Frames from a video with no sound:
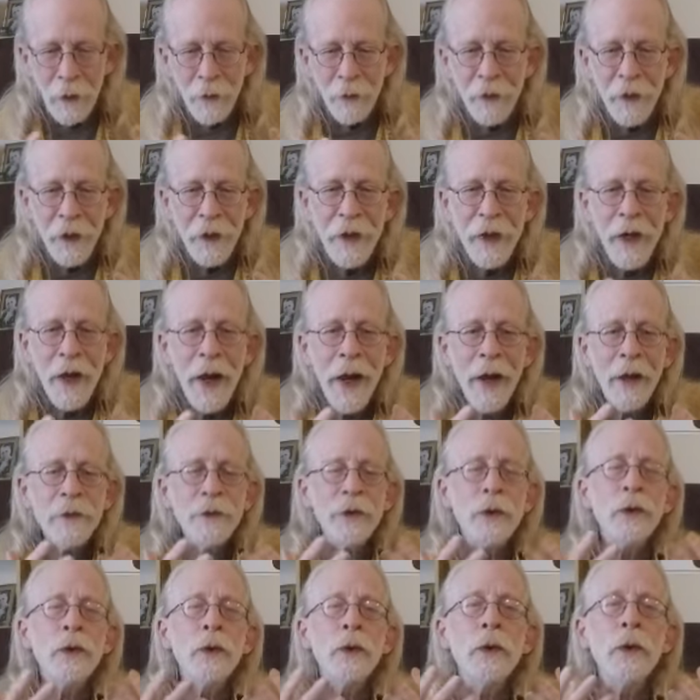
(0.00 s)
The
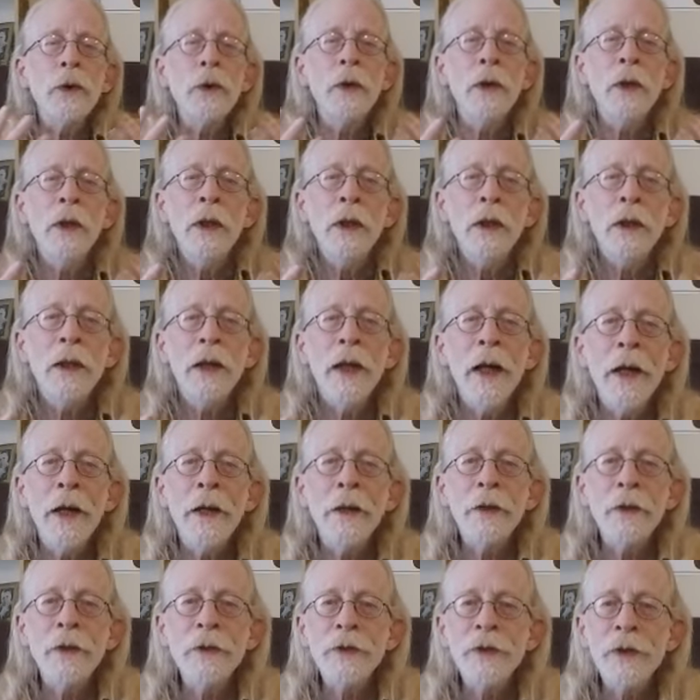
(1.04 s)
natural
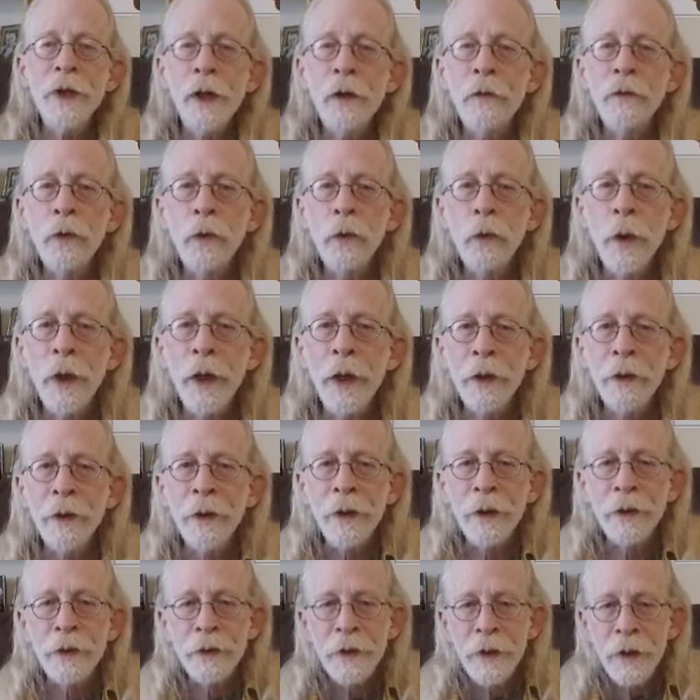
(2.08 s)
layers of
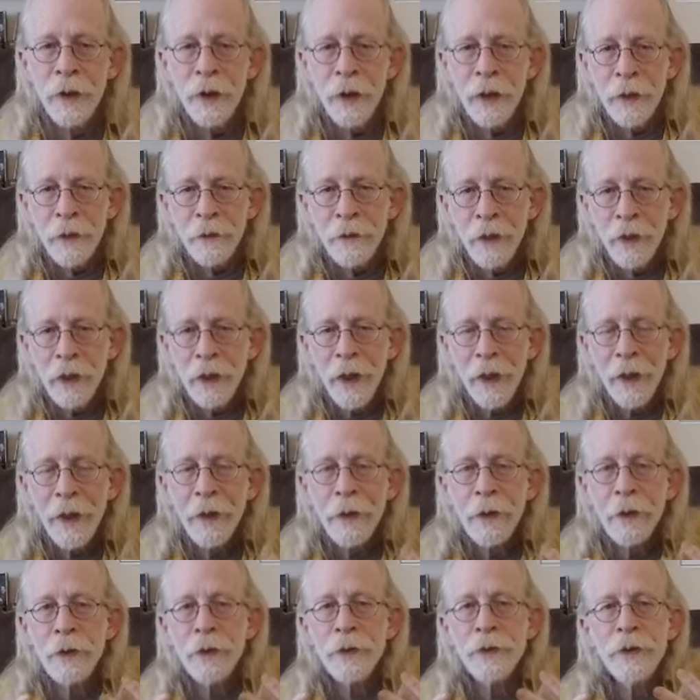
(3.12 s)
awareness, the
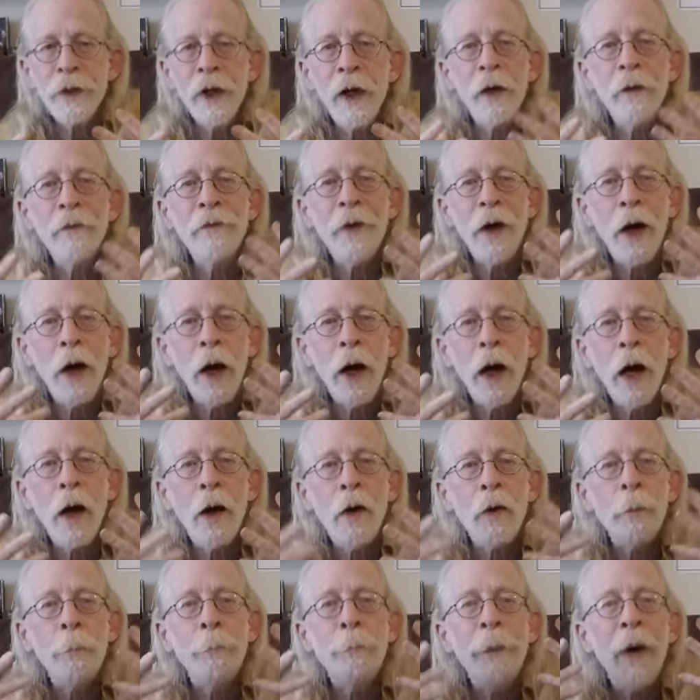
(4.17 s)
layers of
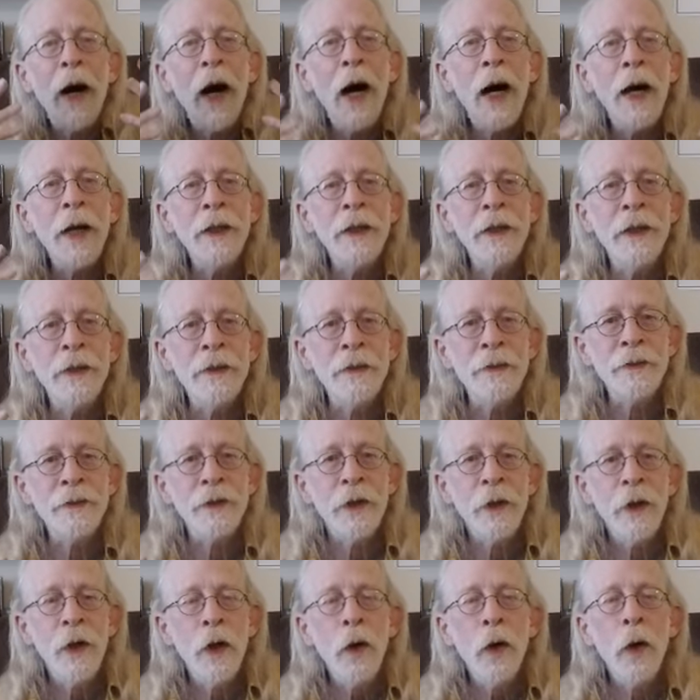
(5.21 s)
our body's
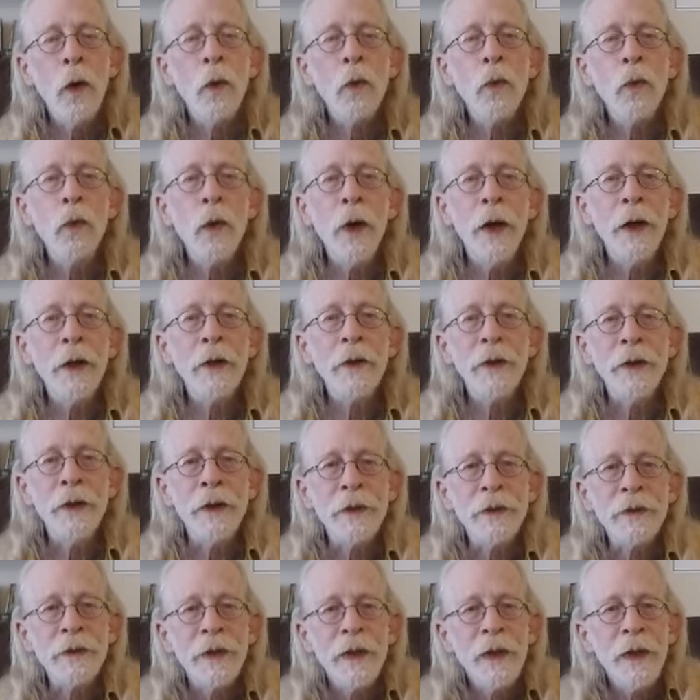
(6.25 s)

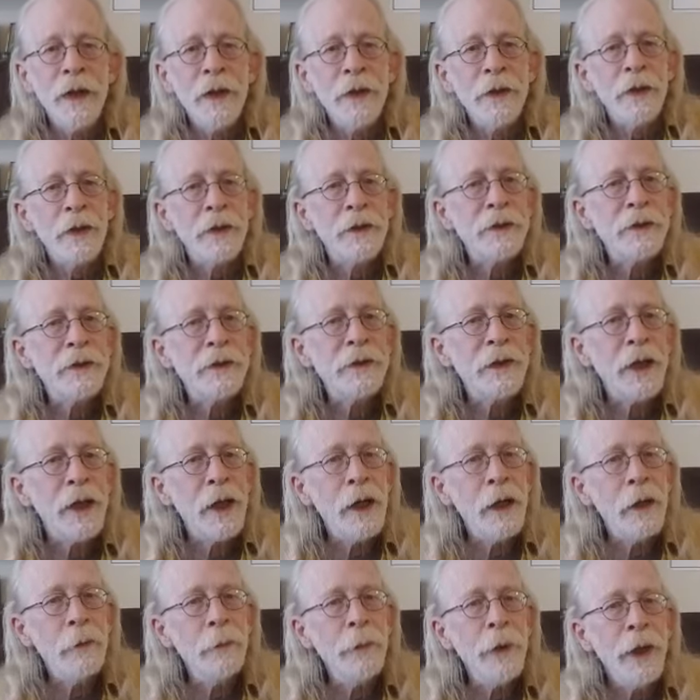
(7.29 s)
awareness, the
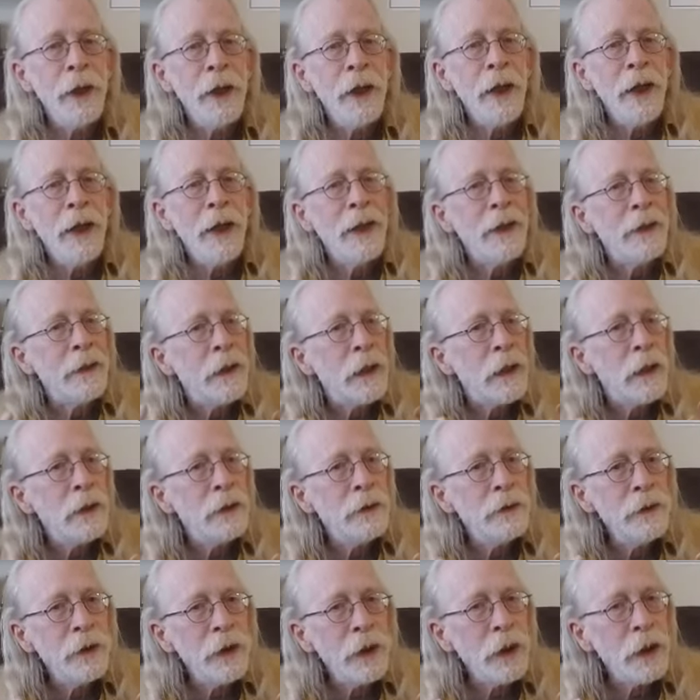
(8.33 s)
sub and
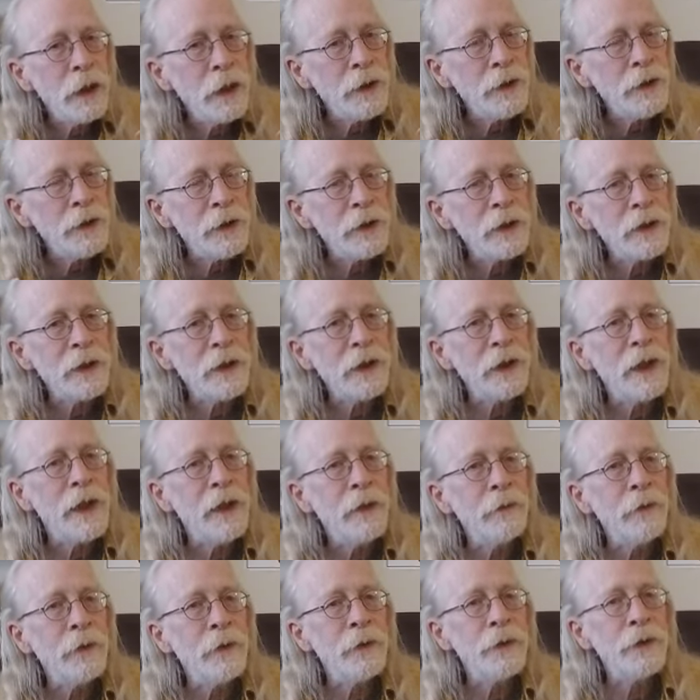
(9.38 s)
unconscious
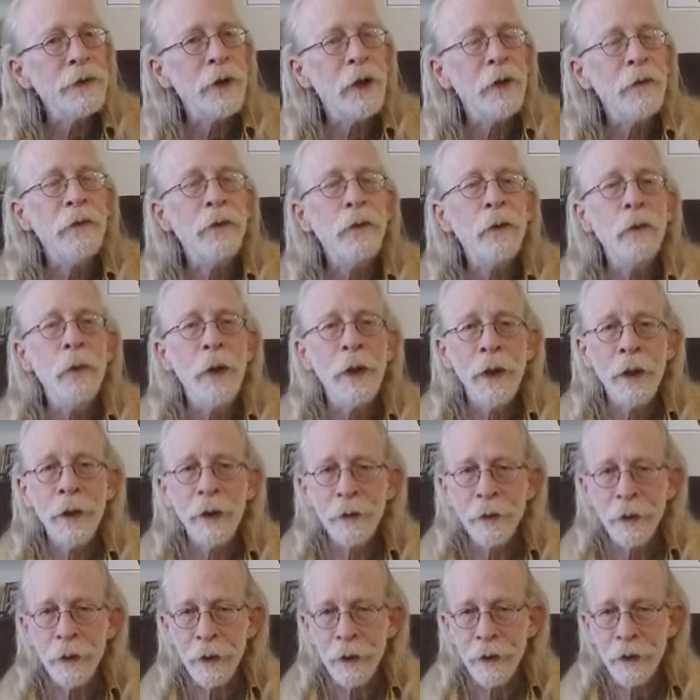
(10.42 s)
levels of
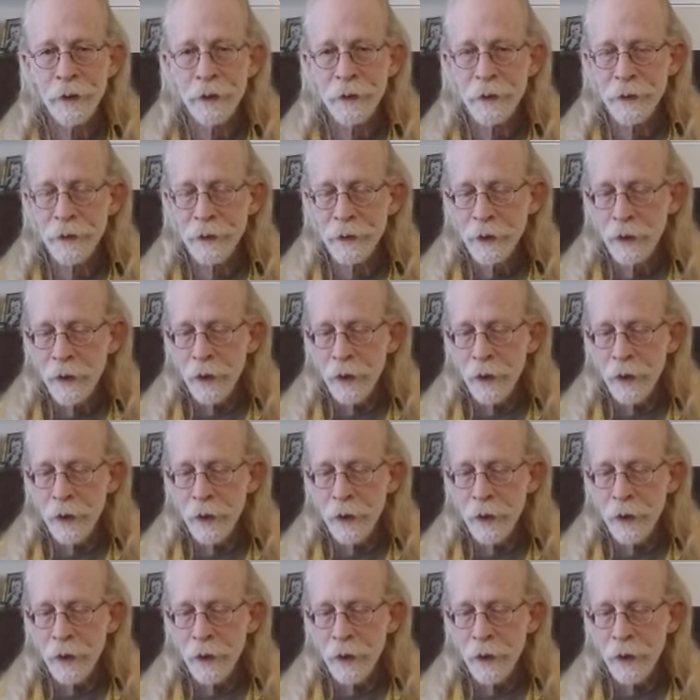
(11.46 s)
awareness.